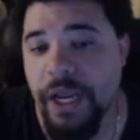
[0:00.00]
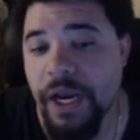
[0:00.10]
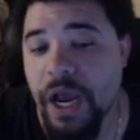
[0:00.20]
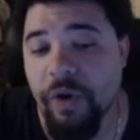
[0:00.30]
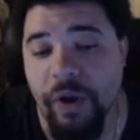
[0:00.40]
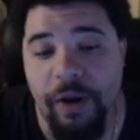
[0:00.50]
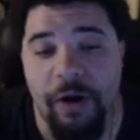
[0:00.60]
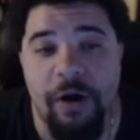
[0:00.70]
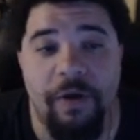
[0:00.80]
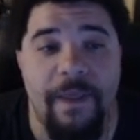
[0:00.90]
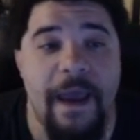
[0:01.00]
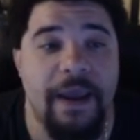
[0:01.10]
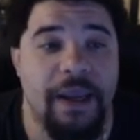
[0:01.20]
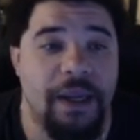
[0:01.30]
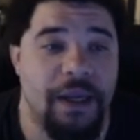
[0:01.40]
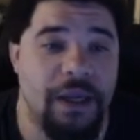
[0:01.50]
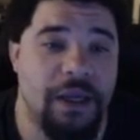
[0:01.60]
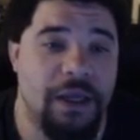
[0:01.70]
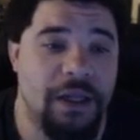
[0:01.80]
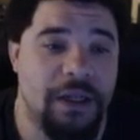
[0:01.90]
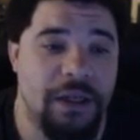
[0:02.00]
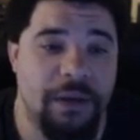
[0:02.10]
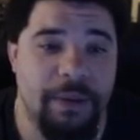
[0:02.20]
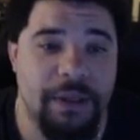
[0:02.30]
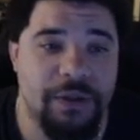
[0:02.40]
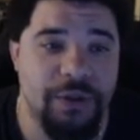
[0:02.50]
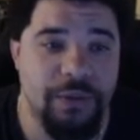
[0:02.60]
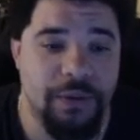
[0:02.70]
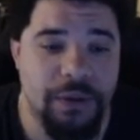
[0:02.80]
And I'll get on that in a bit too.